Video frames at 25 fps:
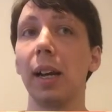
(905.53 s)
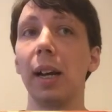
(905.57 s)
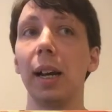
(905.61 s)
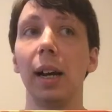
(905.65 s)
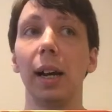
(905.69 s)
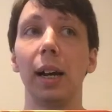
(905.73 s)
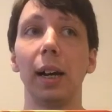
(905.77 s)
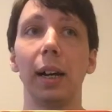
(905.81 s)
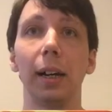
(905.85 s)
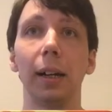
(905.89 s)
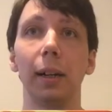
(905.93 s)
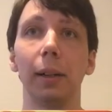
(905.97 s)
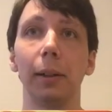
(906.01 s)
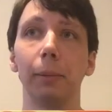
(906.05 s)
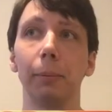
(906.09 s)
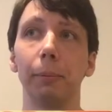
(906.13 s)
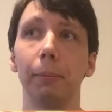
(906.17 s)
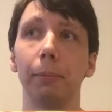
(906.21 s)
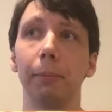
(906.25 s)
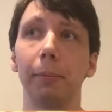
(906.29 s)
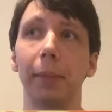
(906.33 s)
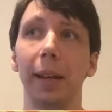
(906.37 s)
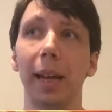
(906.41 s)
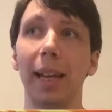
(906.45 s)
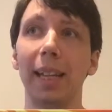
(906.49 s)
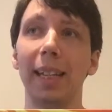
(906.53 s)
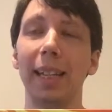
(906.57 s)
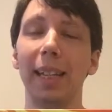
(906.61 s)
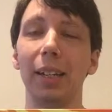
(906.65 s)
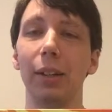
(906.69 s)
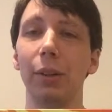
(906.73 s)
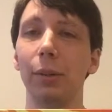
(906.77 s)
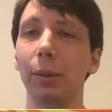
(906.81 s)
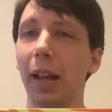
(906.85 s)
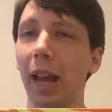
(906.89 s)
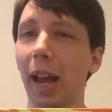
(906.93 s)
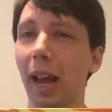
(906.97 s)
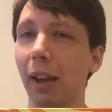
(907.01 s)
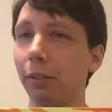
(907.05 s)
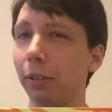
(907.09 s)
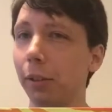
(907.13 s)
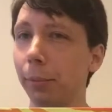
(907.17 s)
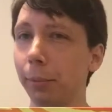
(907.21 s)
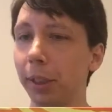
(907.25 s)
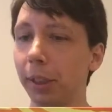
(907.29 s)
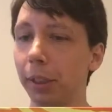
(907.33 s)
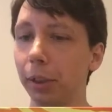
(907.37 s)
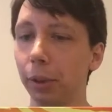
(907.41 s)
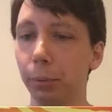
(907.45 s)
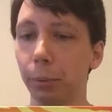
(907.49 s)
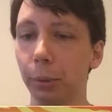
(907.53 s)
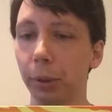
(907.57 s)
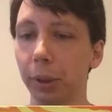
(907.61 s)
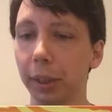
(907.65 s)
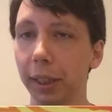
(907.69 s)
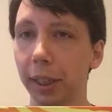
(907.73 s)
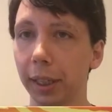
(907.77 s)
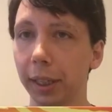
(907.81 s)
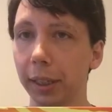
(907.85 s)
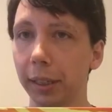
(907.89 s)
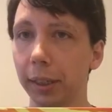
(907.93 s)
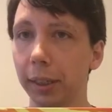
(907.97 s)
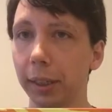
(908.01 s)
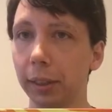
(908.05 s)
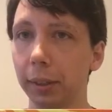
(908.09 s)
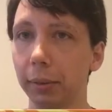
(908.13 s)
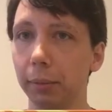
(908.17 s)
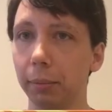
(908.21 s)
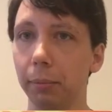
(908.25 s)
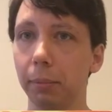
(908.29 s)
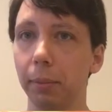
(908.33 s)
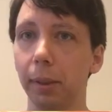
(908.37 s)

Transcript: and they don't have to be super intense,